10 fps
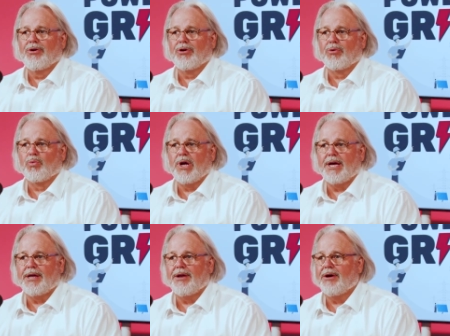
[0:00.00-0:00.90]
or
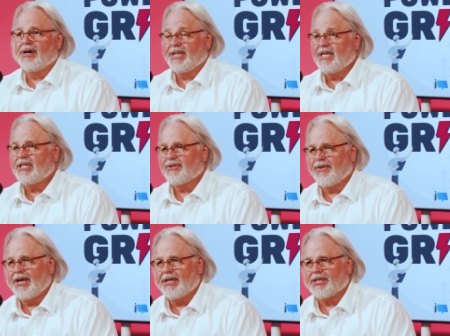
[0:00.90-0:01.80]
red on each
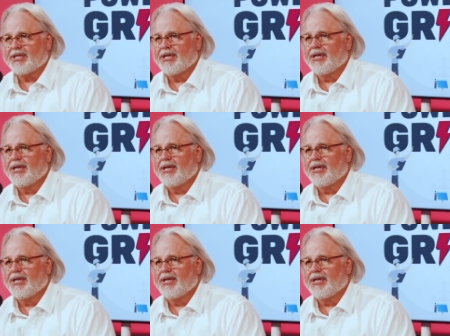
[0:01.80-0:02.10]
phase.